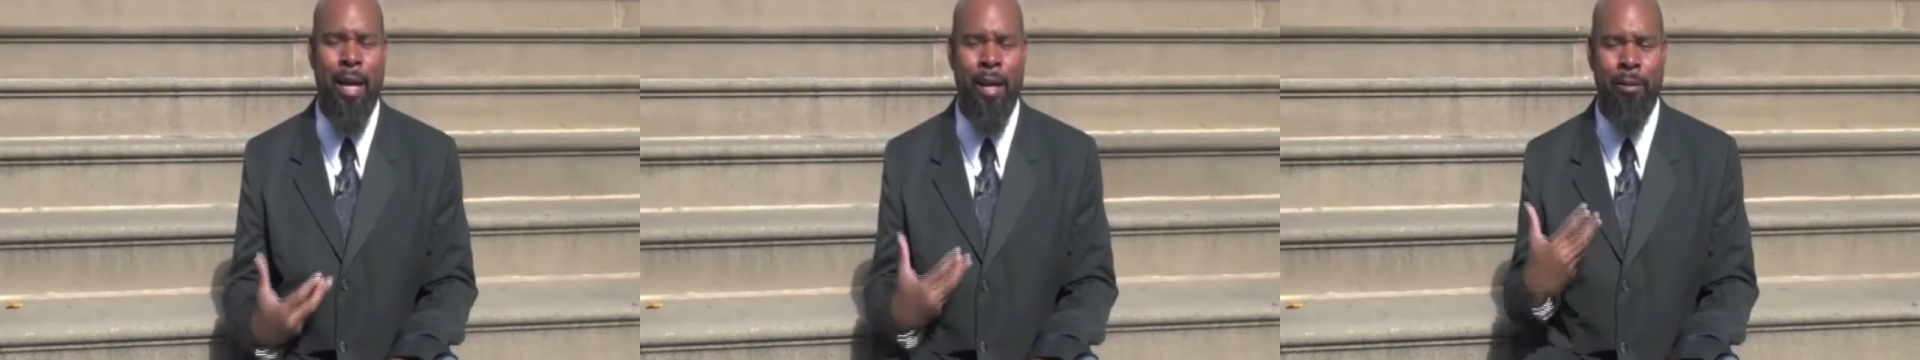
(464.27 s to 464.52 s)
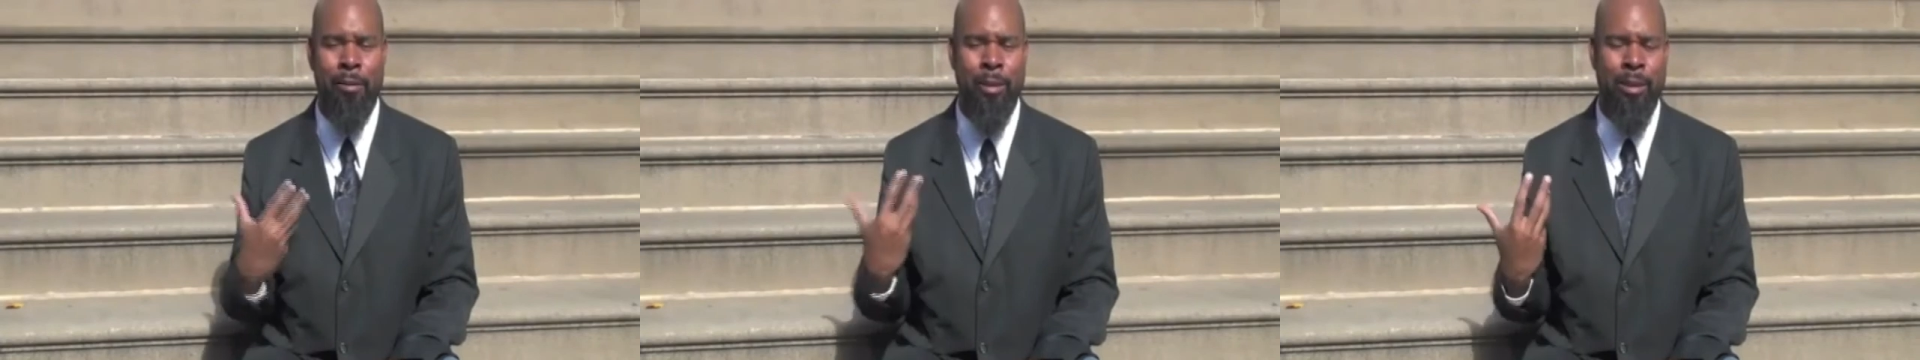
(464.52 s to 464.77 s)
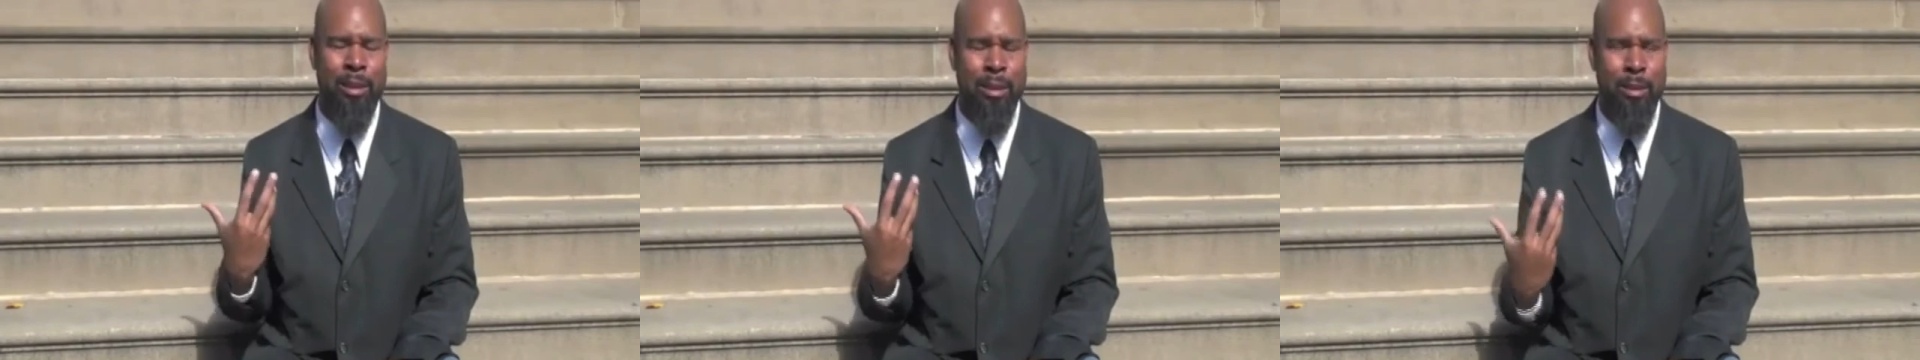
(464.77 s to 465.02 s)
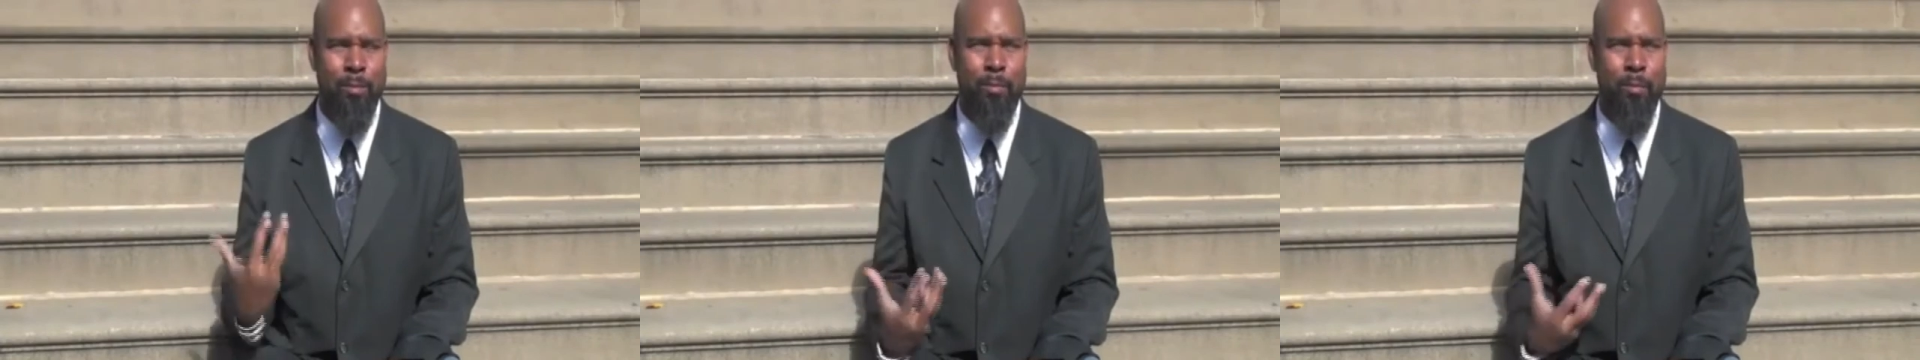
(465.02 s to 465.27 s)

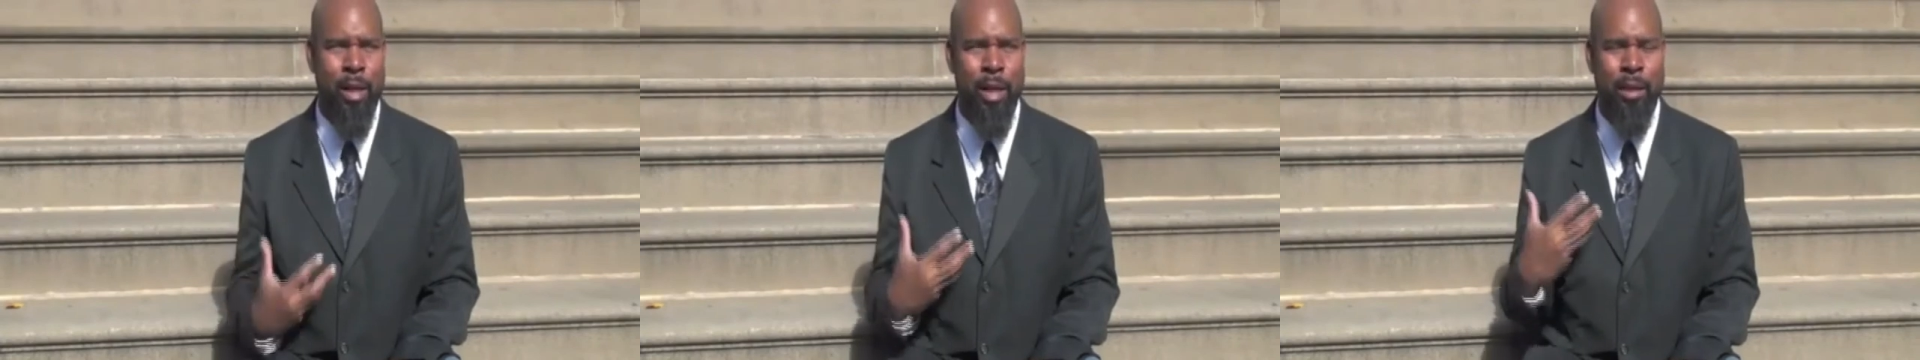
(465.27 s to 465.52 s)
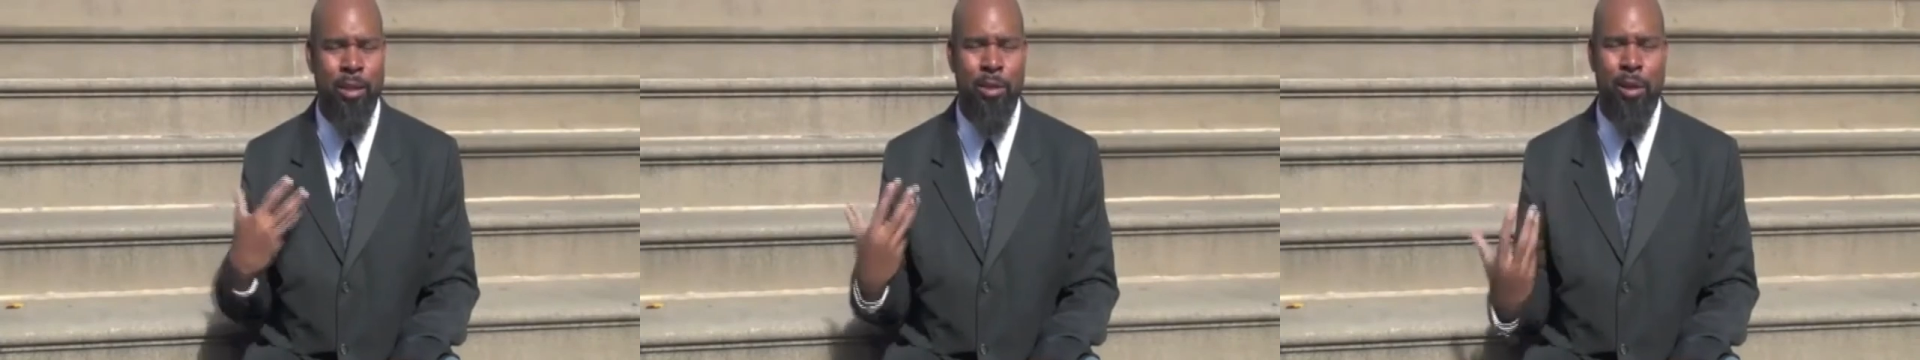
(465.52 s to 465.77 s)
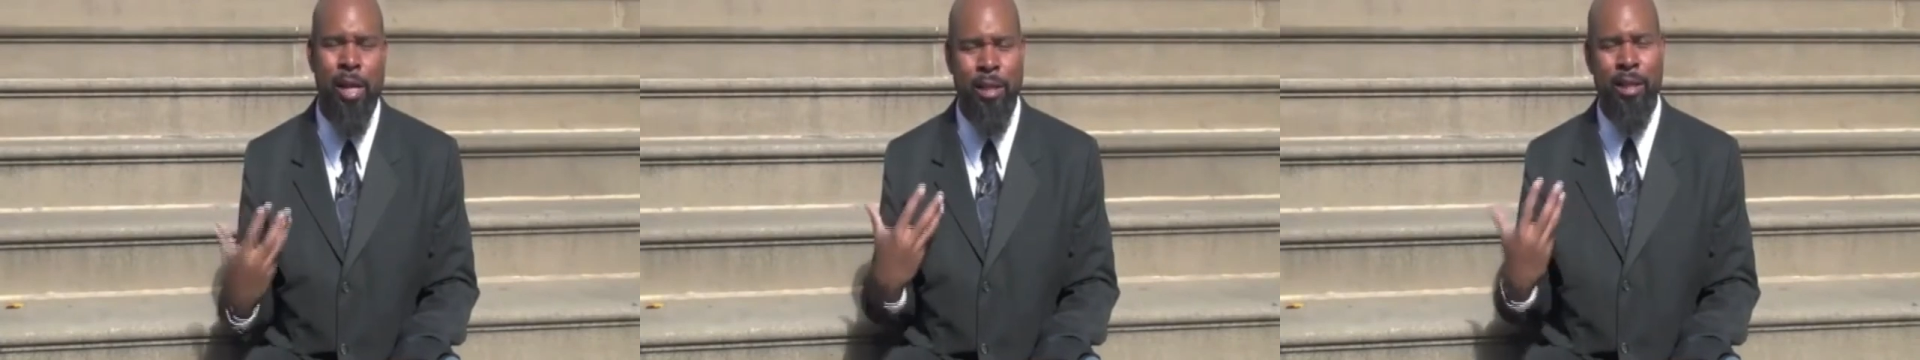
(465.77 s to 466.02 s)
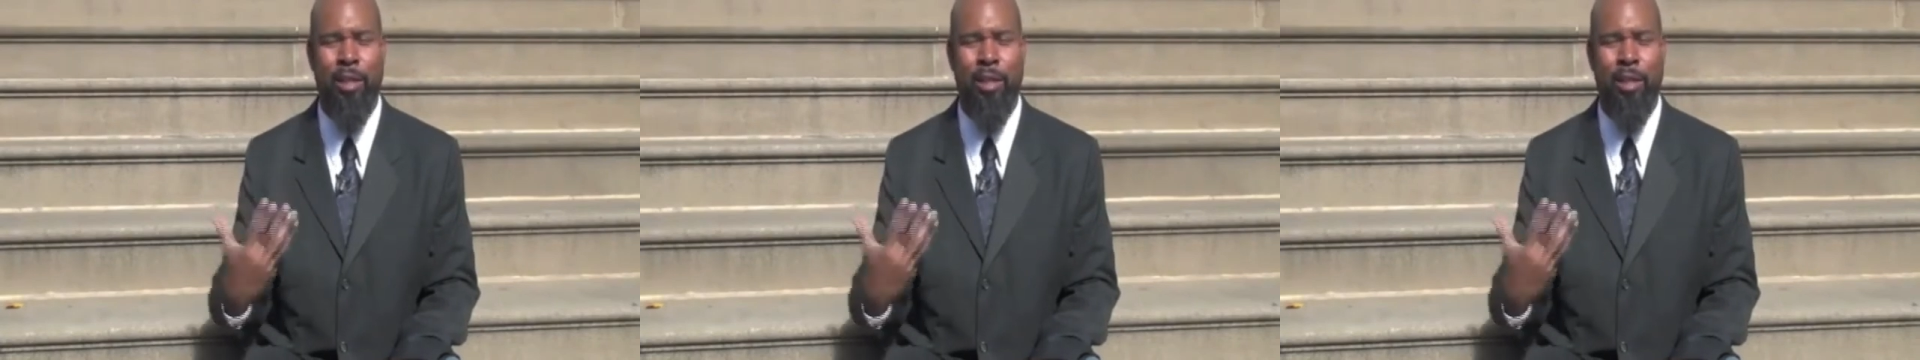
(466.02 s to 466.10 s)
I try not to